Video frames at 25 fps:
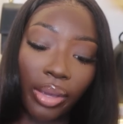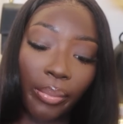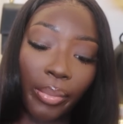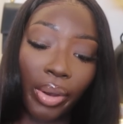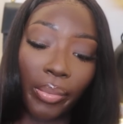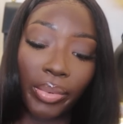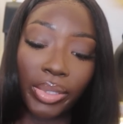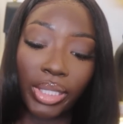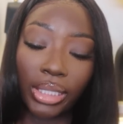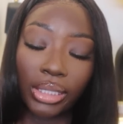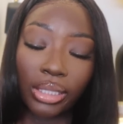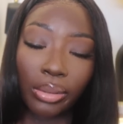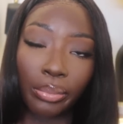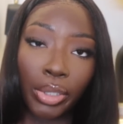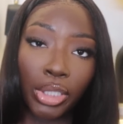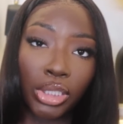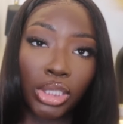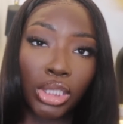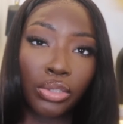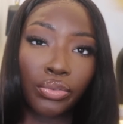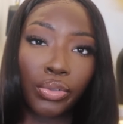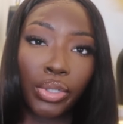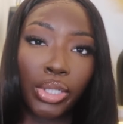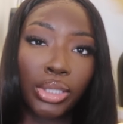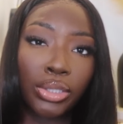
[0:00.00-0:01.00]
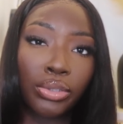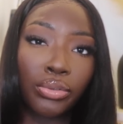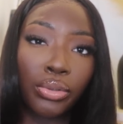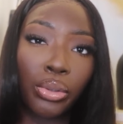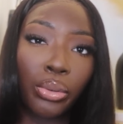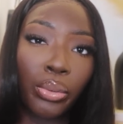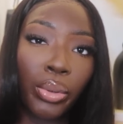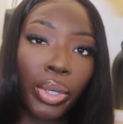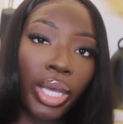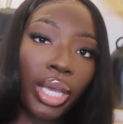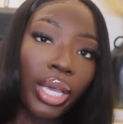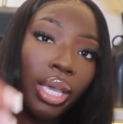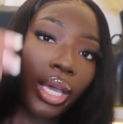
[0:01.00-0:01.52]
it. But I'm going to take some pictures first real
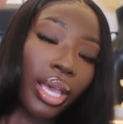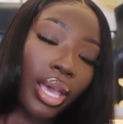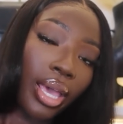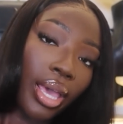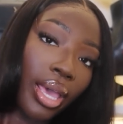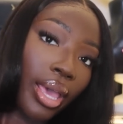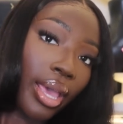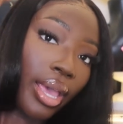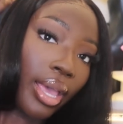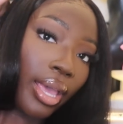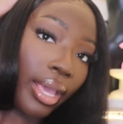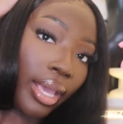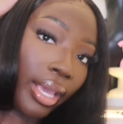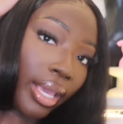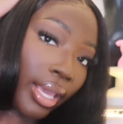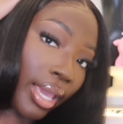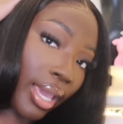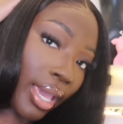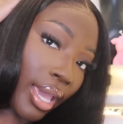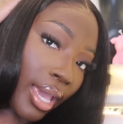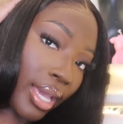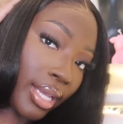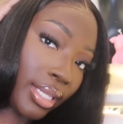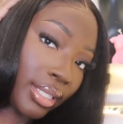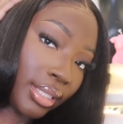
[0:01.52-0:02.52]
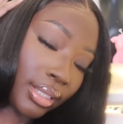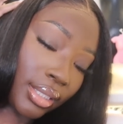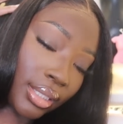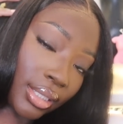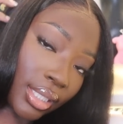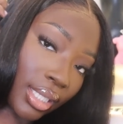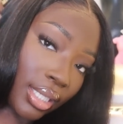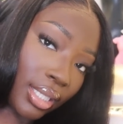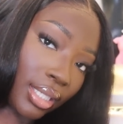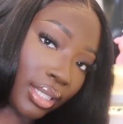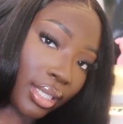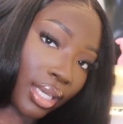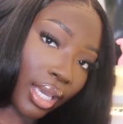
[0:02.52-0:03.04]
quick. And
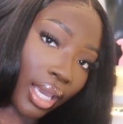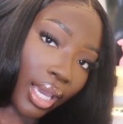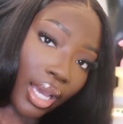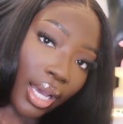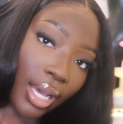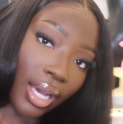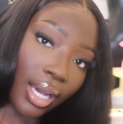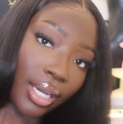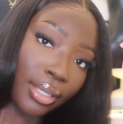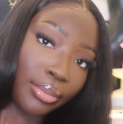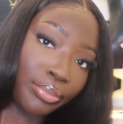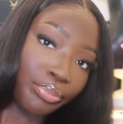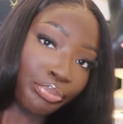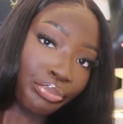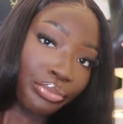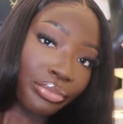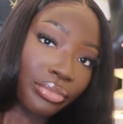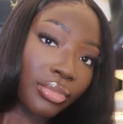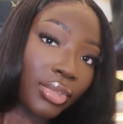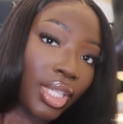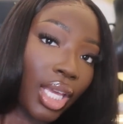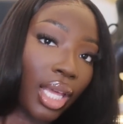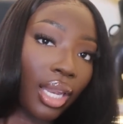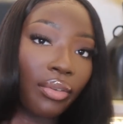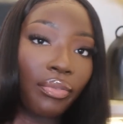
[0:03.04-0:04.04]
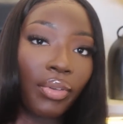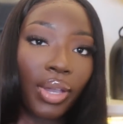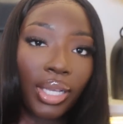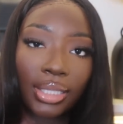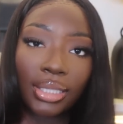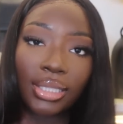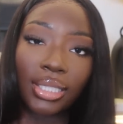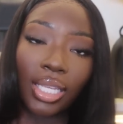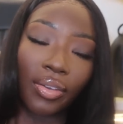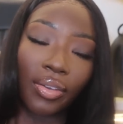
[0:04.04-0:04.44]
yeah. Yeah, the face is